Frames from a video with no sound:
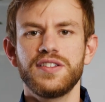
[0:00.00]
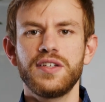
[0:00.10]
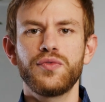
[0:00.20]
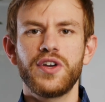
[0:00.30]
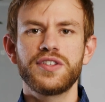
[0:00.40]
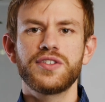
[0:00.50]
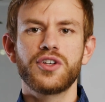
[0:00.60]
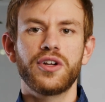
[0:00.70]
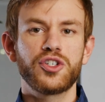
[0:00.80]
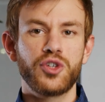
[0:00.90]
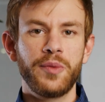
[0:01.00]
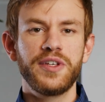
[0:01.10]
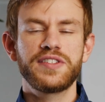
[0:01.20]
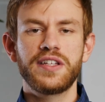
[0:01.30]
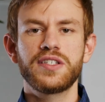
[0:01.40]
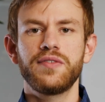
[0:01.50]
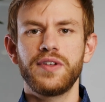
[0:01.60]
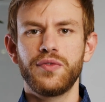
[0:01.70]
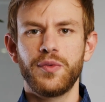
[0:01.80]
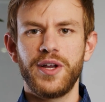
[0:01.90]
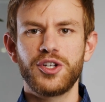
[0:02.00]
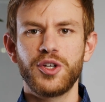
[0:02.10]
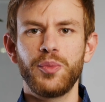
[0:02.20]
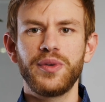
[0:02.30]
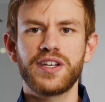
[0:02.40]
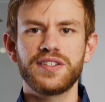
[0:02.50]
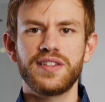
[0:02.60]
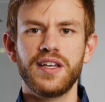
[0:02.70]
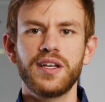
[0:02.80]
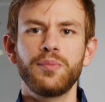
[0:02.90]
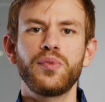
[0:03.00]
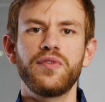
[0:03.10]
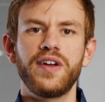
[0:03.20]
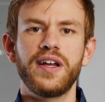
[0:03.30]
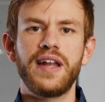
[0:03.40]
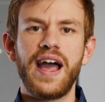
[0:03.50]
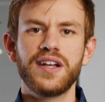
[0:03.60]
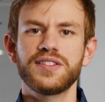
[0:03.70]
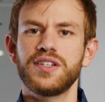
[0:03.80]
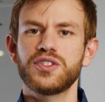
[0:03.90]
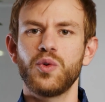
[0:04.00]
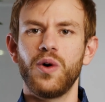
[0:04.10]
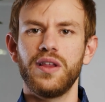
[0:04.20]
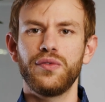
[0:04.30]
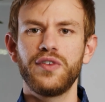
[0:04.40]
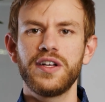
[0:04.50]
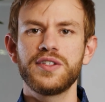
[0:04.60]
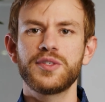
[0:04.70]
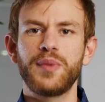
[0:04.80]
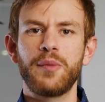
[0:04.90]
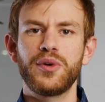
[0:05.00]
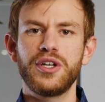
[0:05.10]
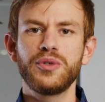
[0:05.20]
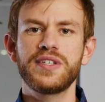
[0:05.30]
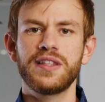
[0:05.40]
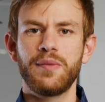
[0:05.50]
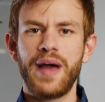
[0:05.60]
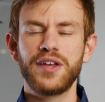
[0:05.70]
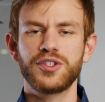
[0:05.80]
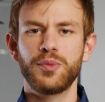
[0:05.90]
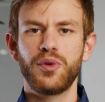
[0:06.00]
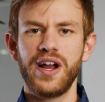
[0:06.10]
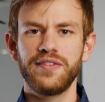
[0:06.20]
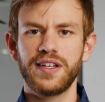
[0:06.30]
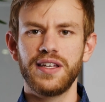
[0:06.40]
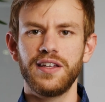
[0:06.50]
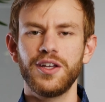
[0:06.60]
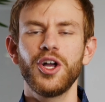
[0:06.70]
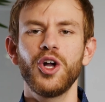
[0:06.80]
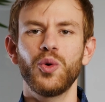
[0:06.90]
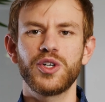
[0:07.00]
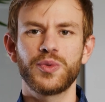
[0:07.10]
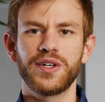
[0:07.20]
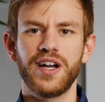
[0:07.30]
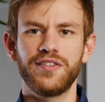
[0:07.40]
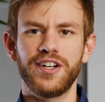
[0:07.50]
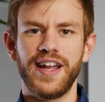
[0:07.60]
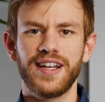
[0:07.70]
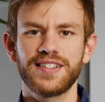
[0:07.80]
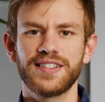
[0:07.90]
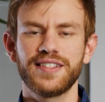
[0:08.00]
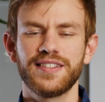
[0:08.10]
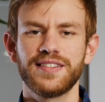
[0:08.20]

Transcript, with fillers: Seed phrases are extremely sensitive information because they can provide access to wallet funds by producing the master private key, which we'll cover next.